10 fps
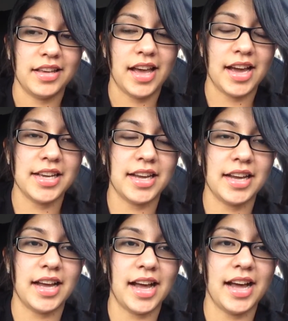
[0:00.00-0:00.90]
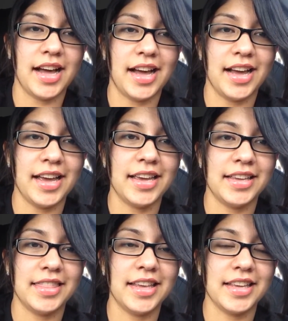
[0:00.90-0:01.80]

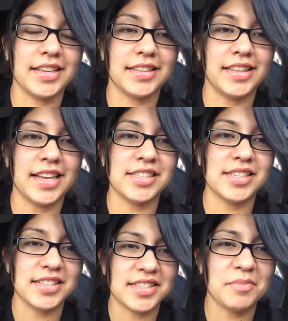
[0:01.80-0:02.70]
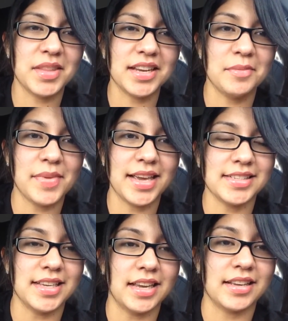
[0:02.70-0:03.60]
I think that's something
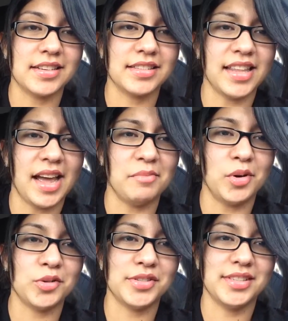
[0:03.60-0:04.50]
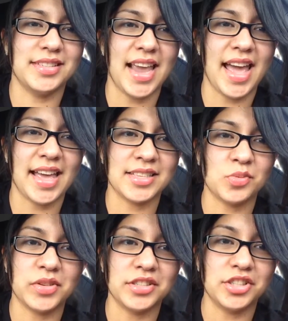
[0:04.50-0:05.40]
amazing that most
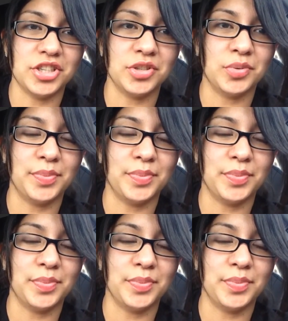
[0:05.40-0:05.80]
dads wouldn't do,